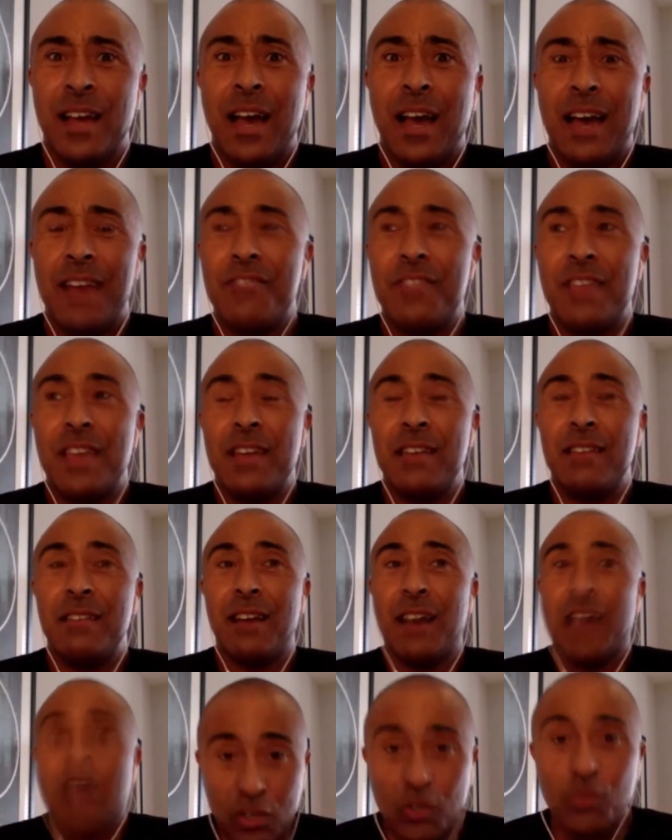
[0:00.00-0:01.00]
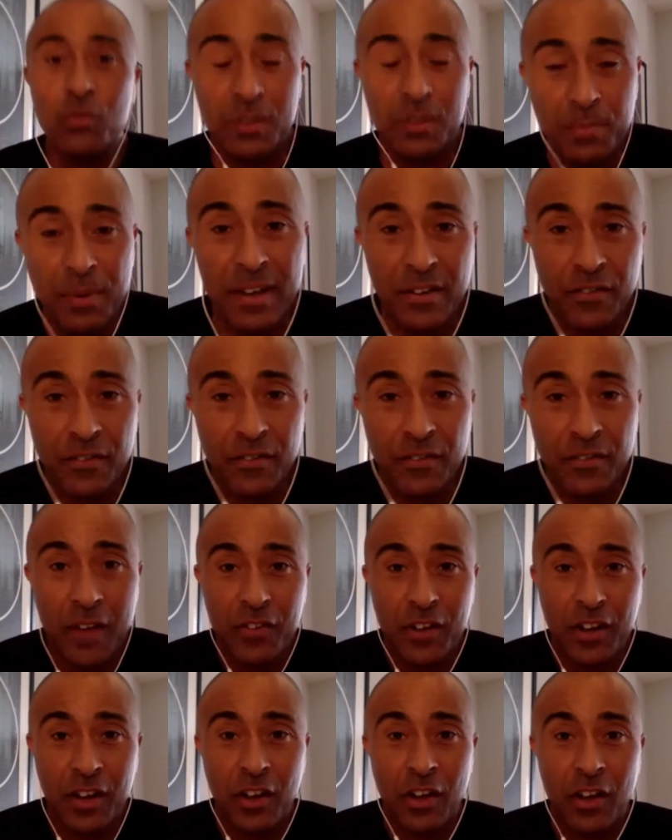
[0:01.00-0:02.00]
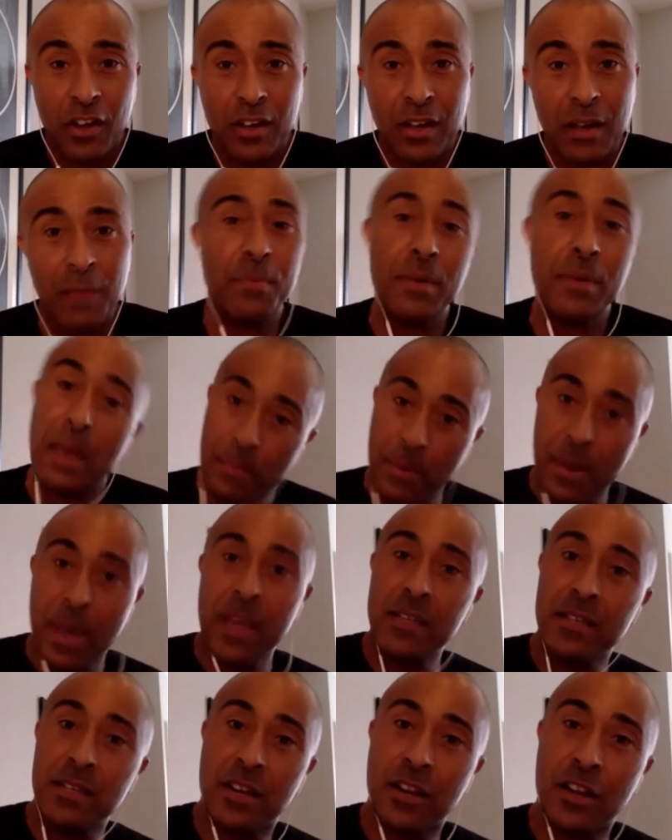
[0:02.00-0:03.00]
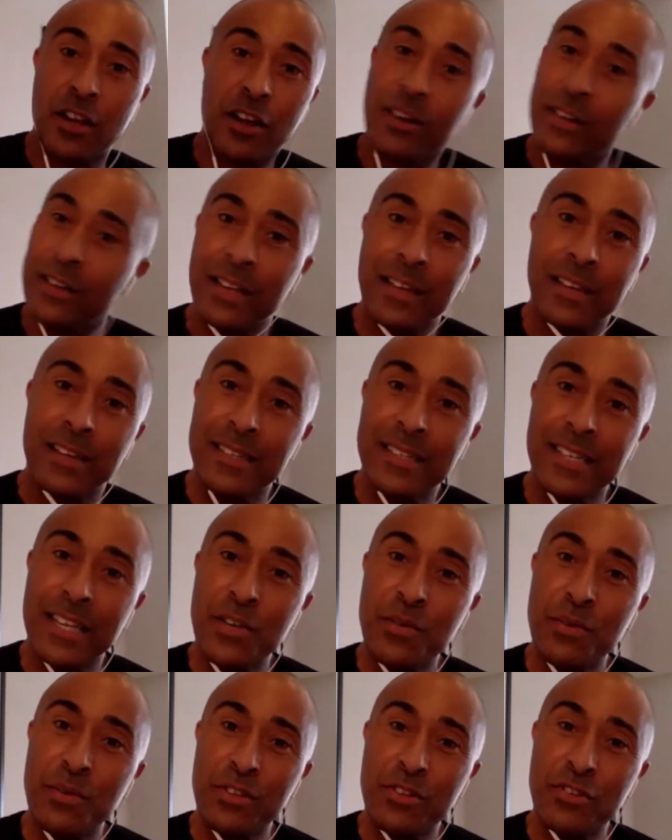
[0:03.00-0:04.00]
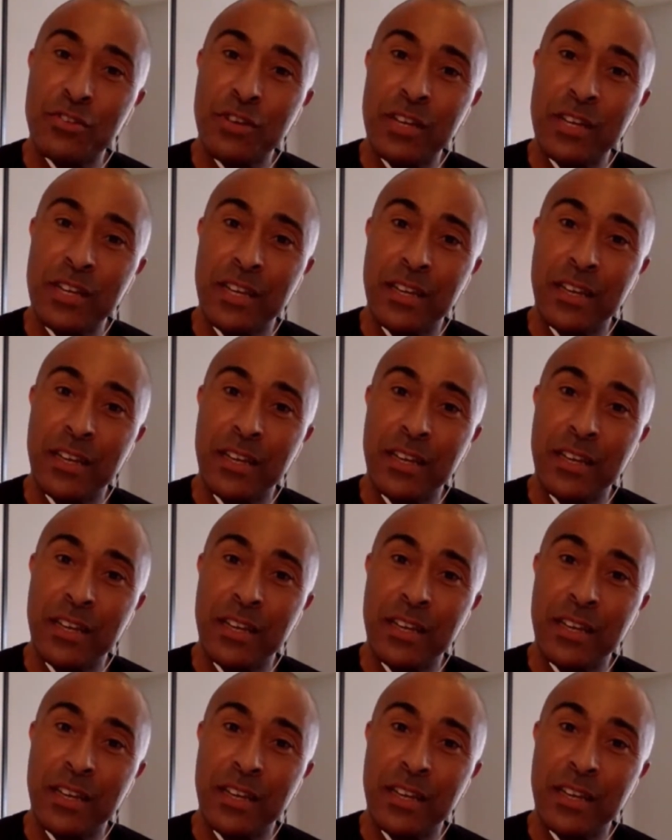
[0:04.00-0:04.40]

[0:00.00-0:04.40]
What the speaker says: And then I go to bed at 5 o'clock and be up at 8 o'clock and then continue with the training.